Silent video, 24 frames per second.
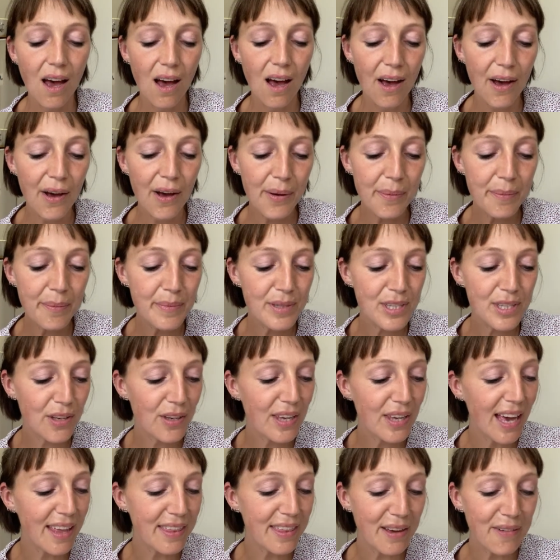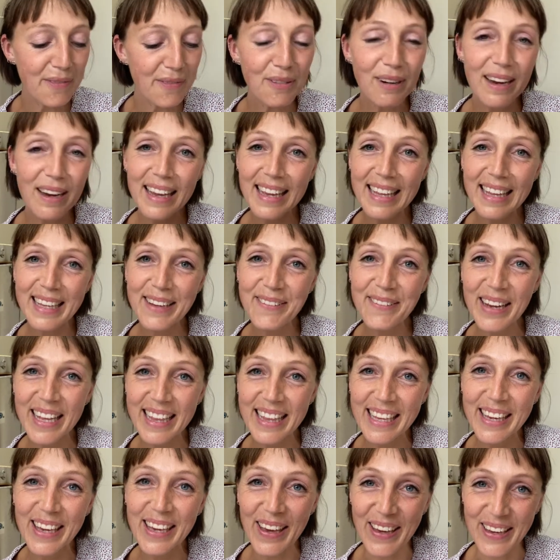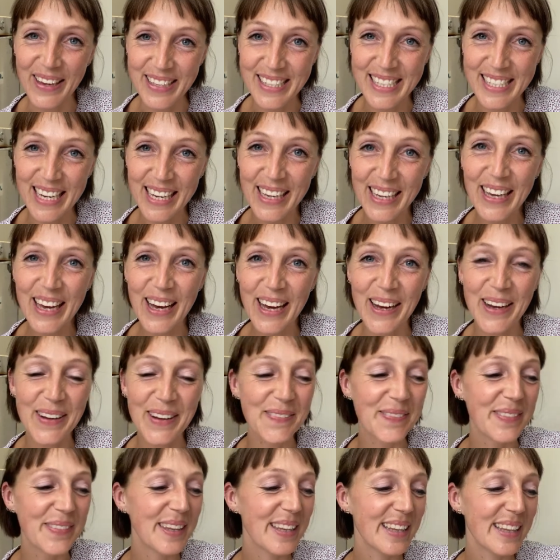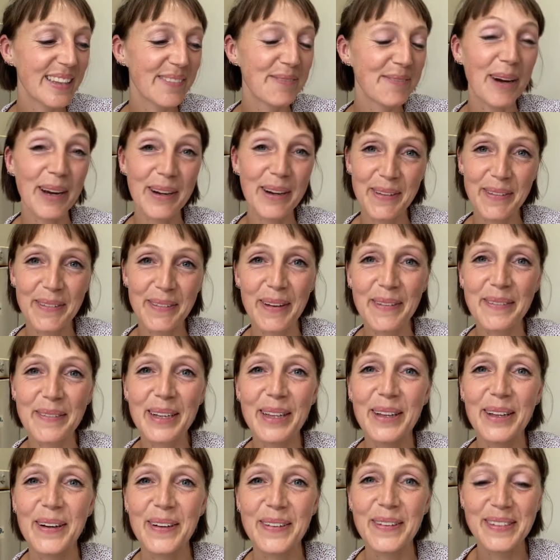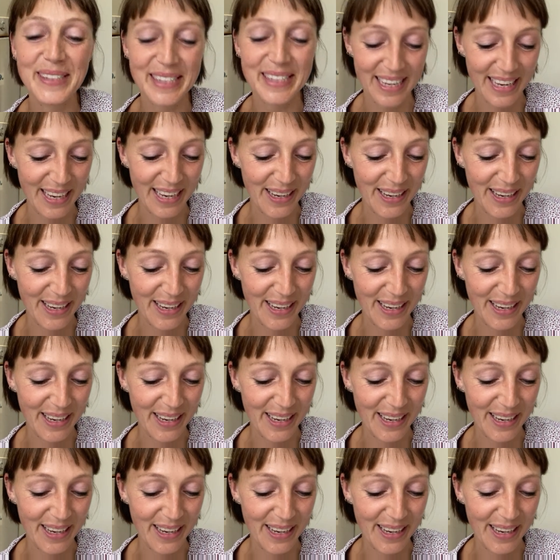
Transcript: So yeah, they're really, really good microfiber cloths.